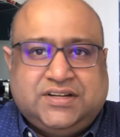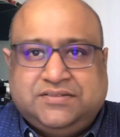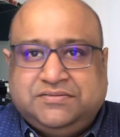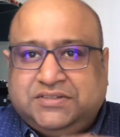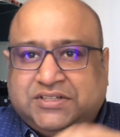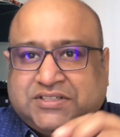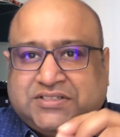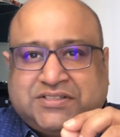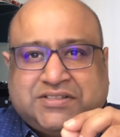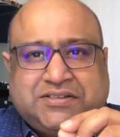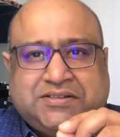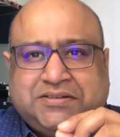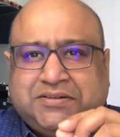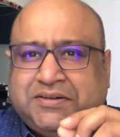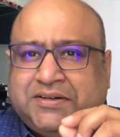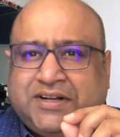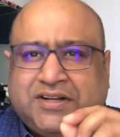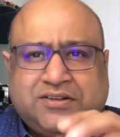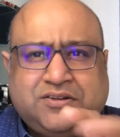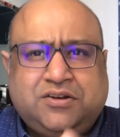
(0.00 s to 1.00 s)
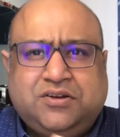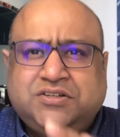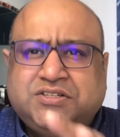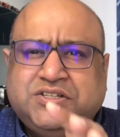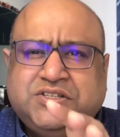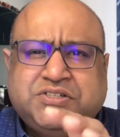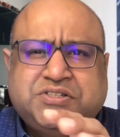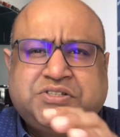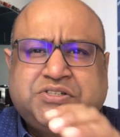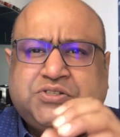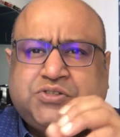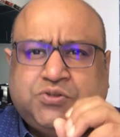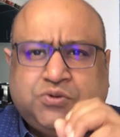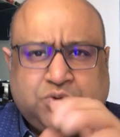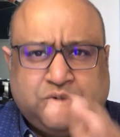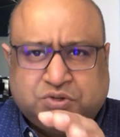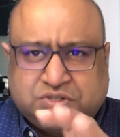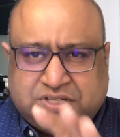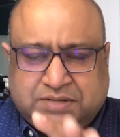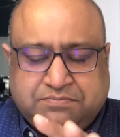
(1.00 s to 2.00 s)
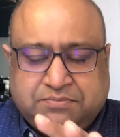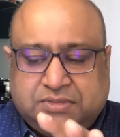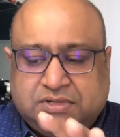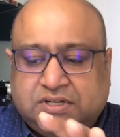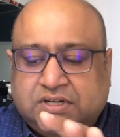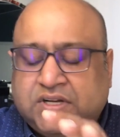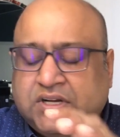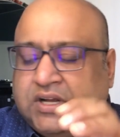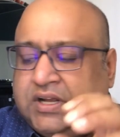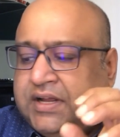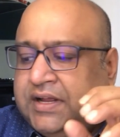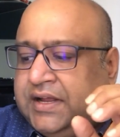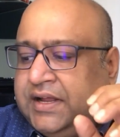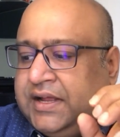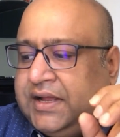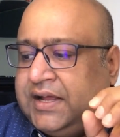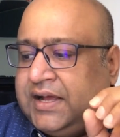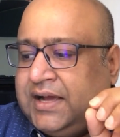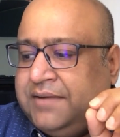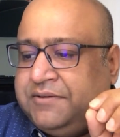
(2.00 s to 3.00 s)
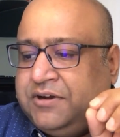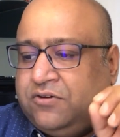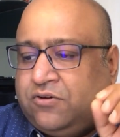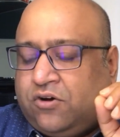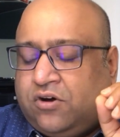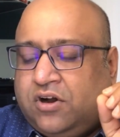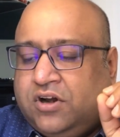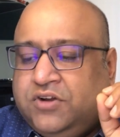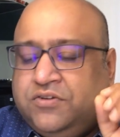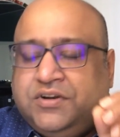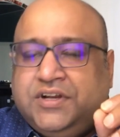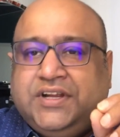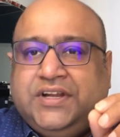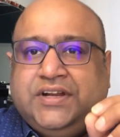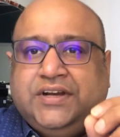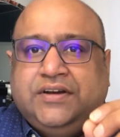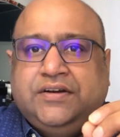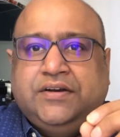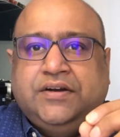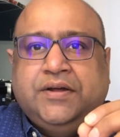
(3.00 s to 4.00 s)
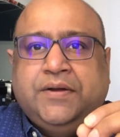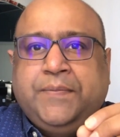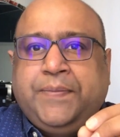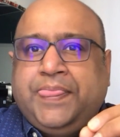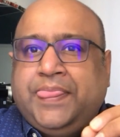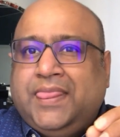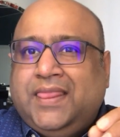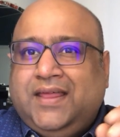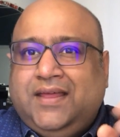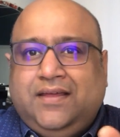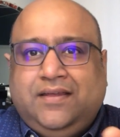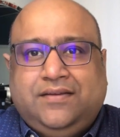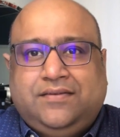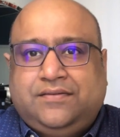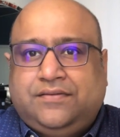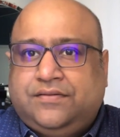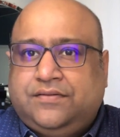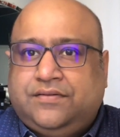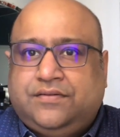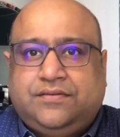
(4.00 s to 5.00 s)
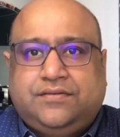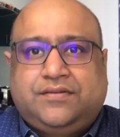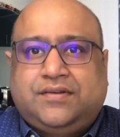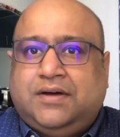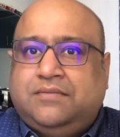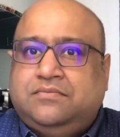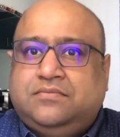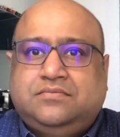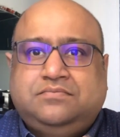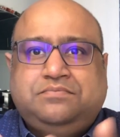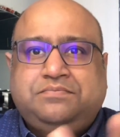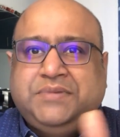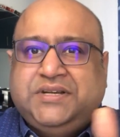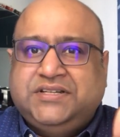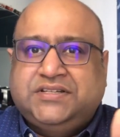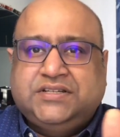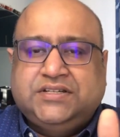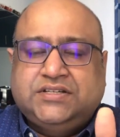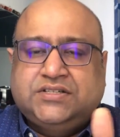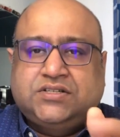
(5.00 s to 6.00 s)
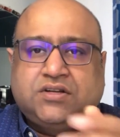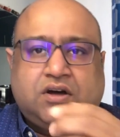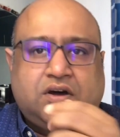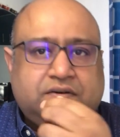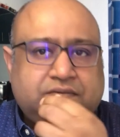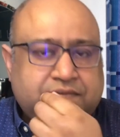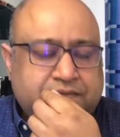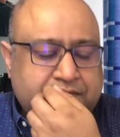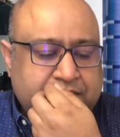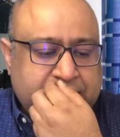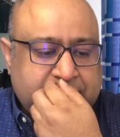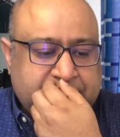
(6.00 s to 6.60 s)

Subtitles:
and this technology is so simple. I mean, all you need is some pieces of